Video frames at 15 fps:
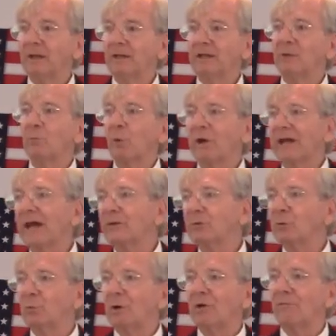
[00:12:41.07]
Didn't work out
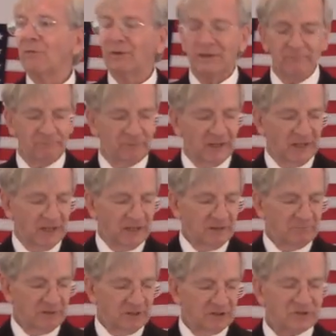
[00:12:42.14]
too well for them
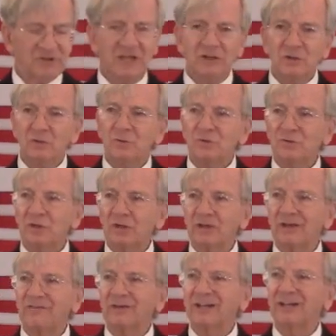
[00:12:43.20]
because they used the
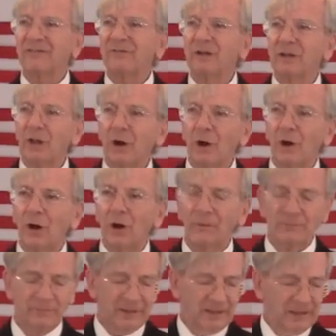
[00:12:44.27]
covenant of the
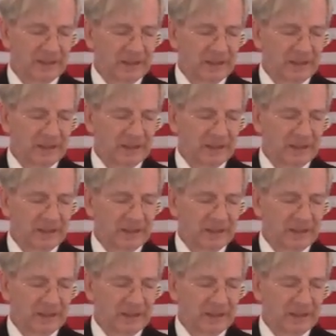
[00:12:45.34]
law